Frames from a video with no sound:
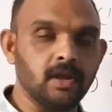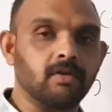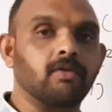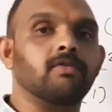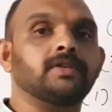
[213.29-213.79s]

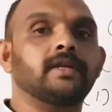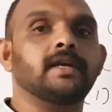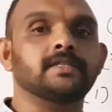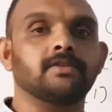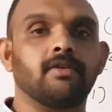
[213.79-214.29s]
Corrosion
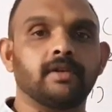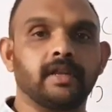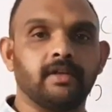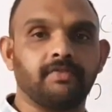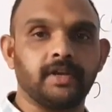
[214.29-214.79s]
has got
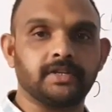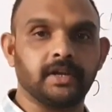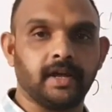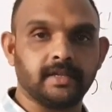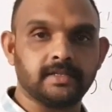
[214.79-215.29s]
the
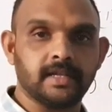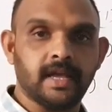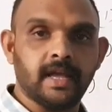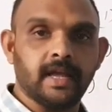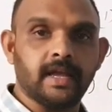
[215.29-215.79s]
definition as
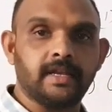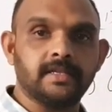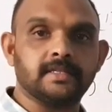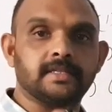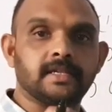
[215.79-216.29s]
it
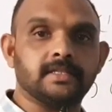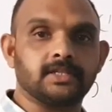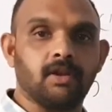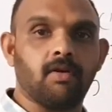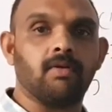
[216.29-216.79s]
is the
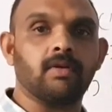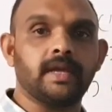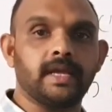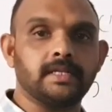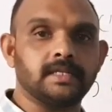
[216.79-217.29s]

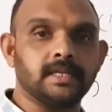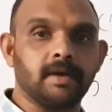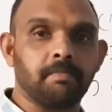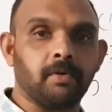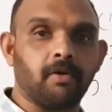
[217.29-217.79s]
slow eating
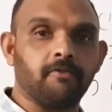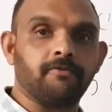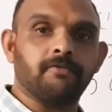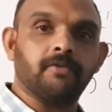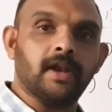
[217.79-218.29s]
up
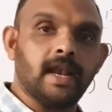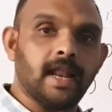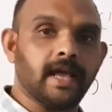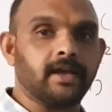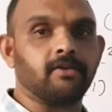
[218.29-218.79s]
of
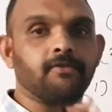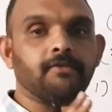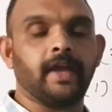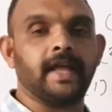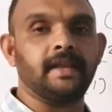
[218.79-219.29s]
layer
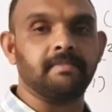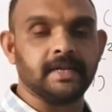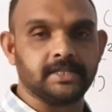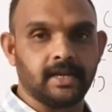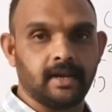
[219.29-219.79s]
of any
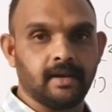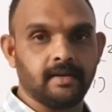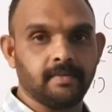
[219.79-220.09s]
metal.